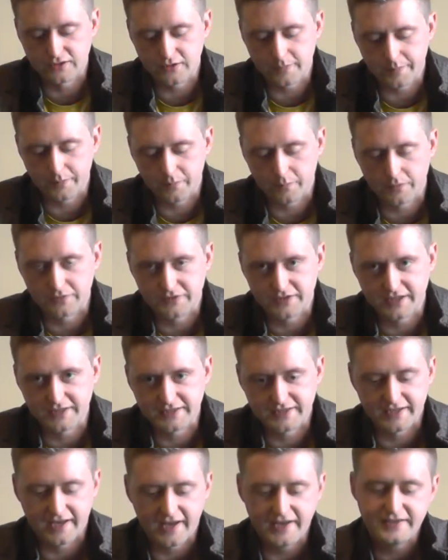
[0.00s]
up. Once that is
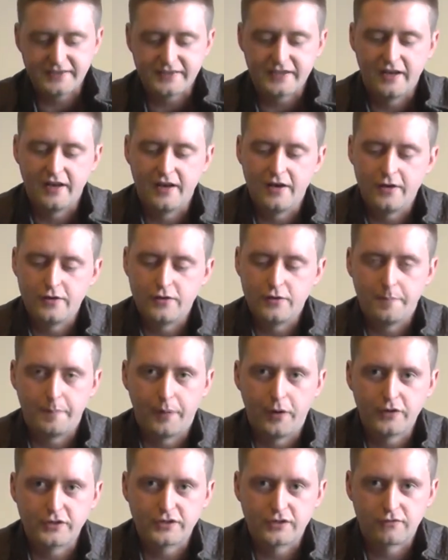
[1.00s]
the case, you
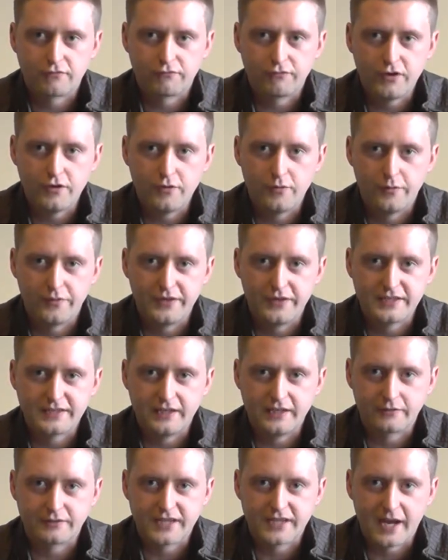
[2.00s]
push through this
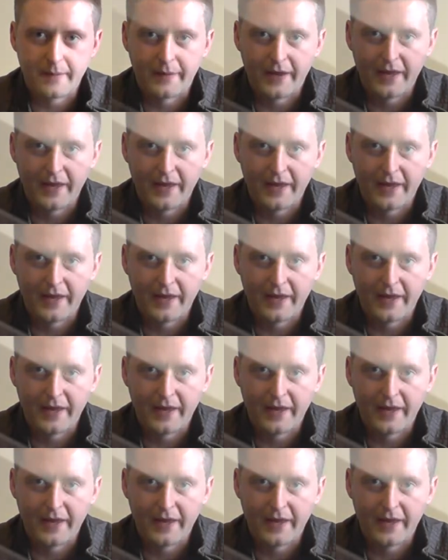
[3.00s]
little tab